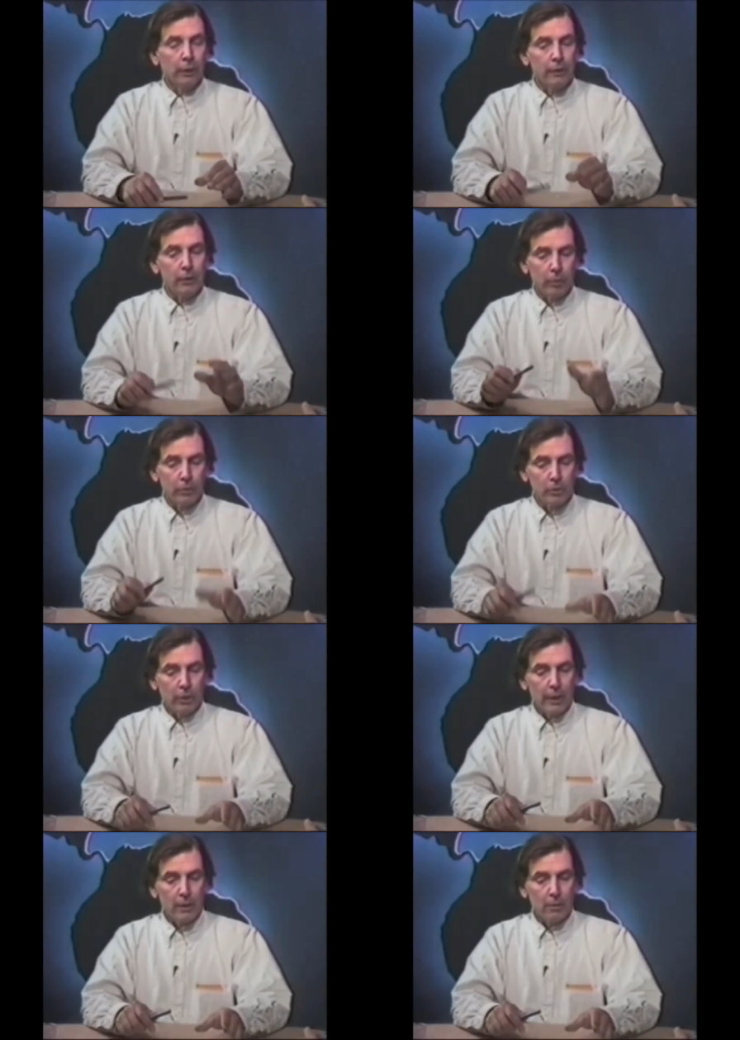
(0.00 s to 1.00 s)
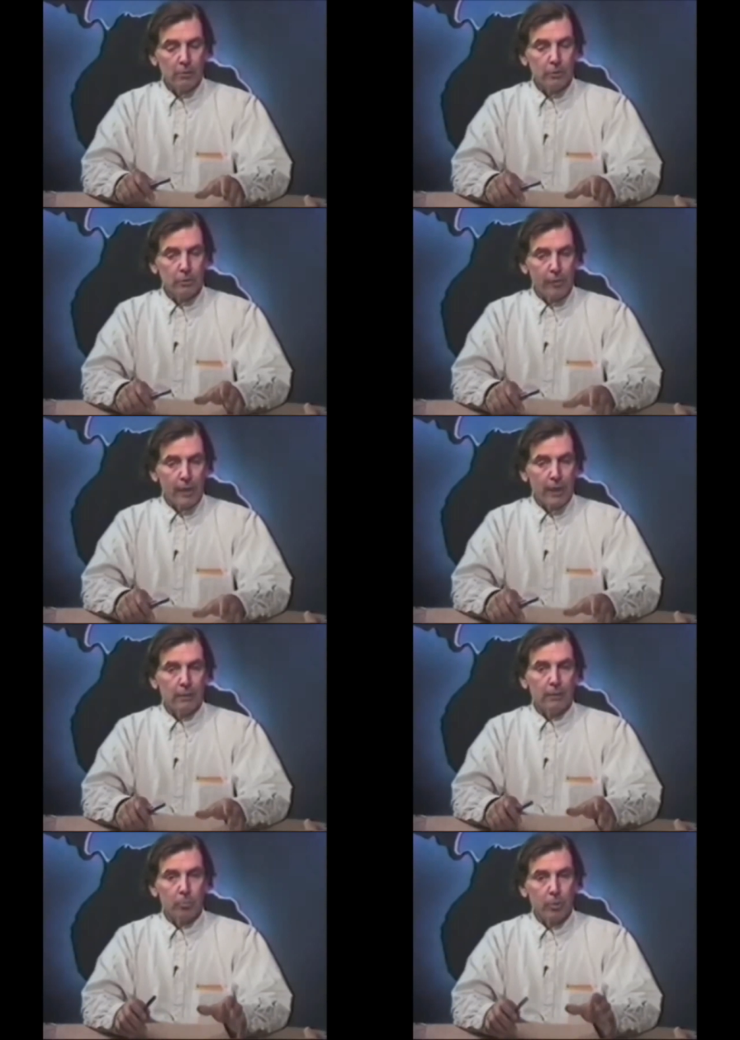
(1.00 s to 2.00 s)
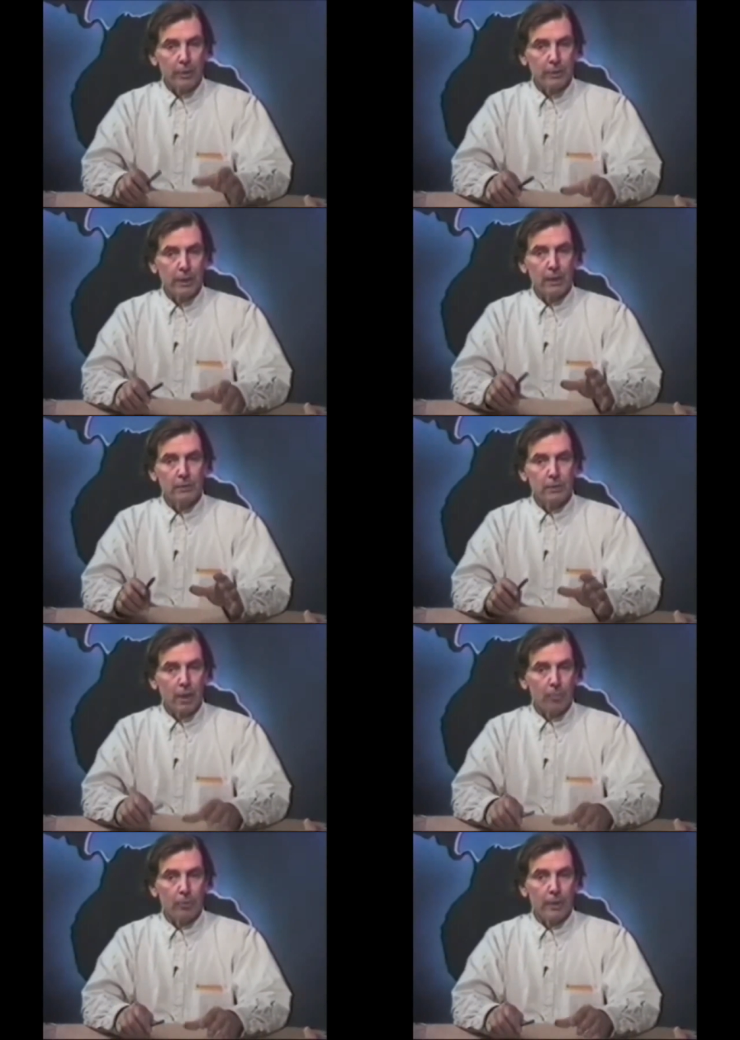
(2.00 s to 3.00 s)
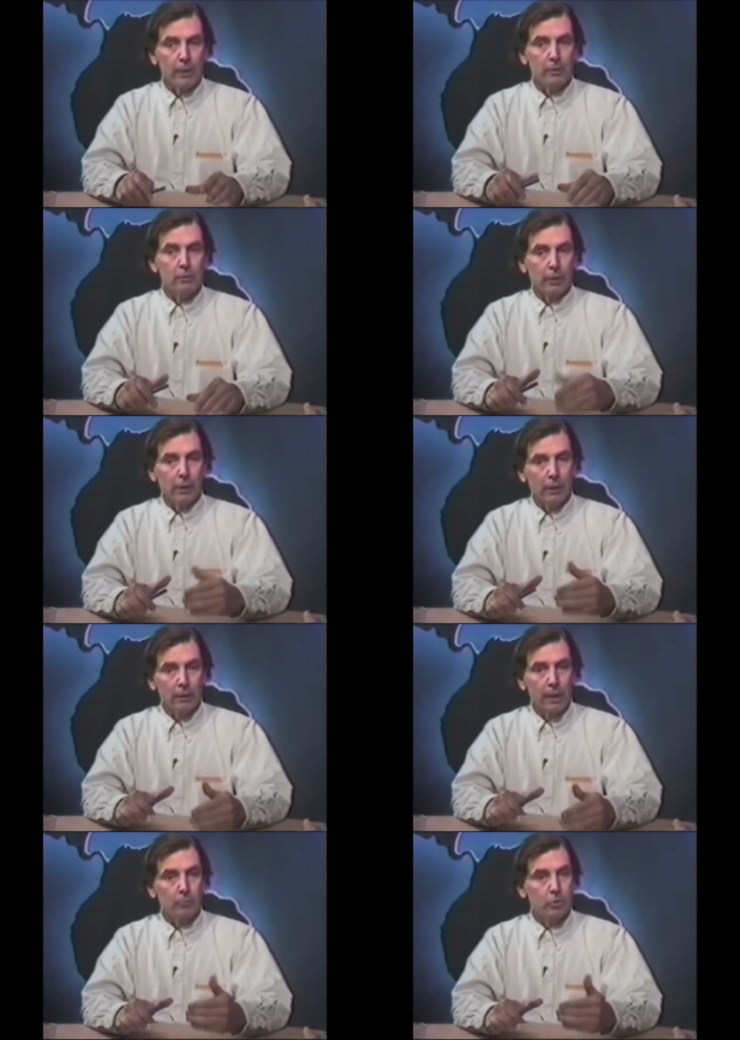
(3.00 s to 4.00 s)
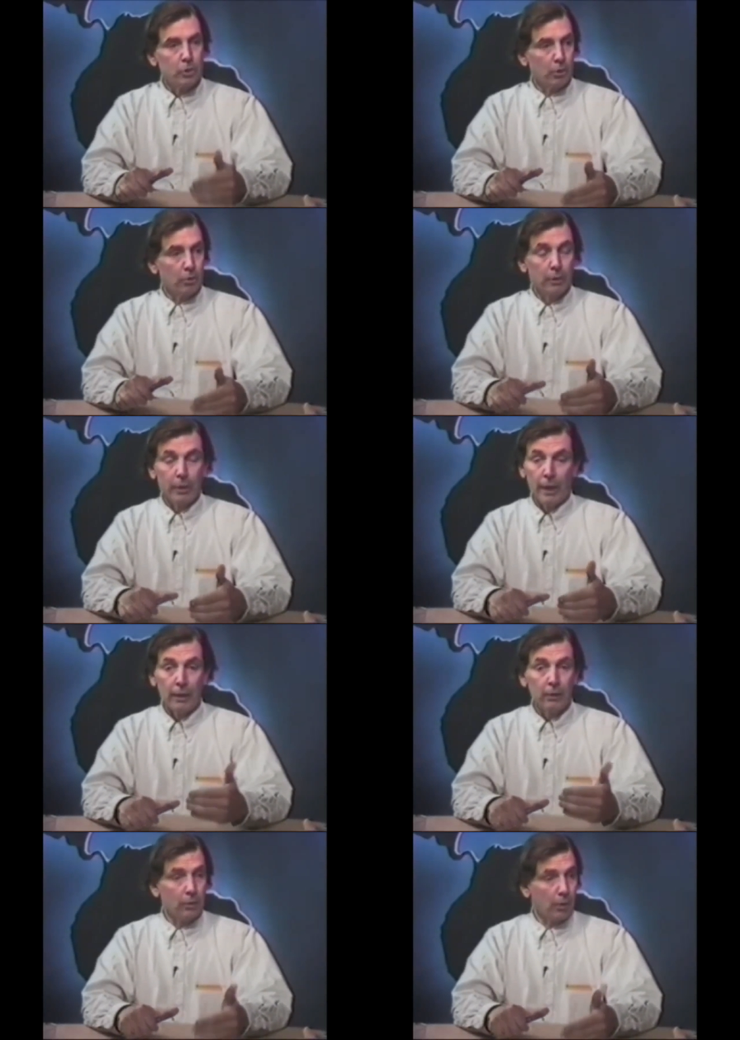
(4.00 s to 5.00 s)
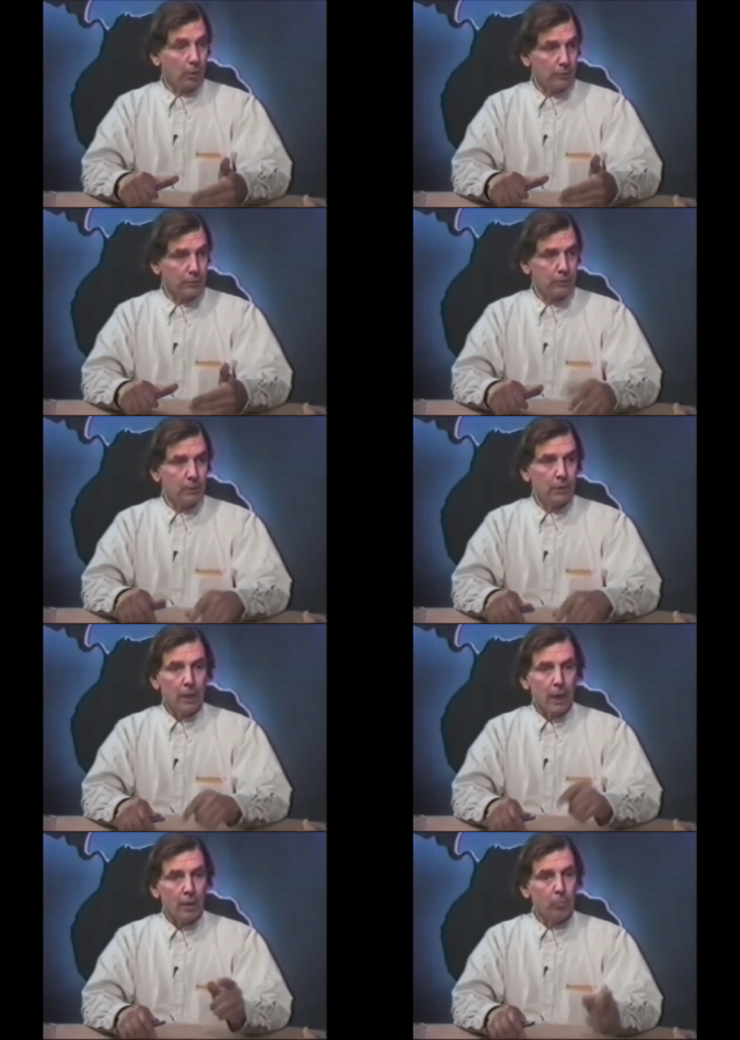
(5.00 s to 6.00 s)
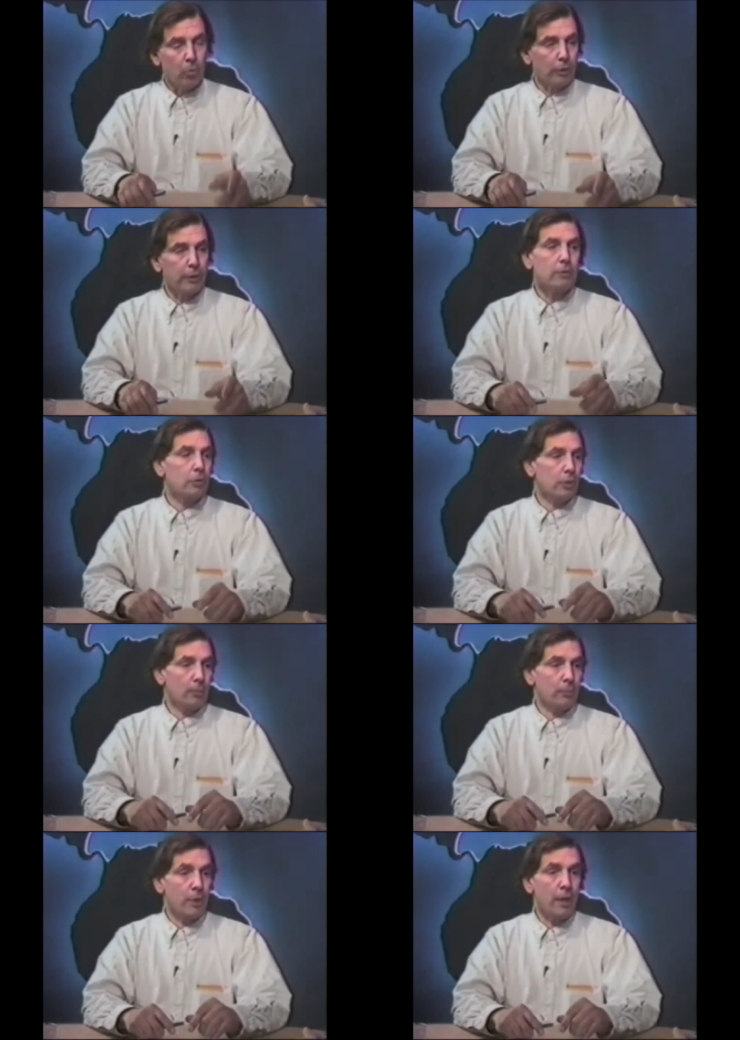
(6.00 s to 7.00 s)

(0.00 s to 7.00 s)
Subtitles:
In the original annals, you find that press gangs operated to kidnap children and adults on board these ships.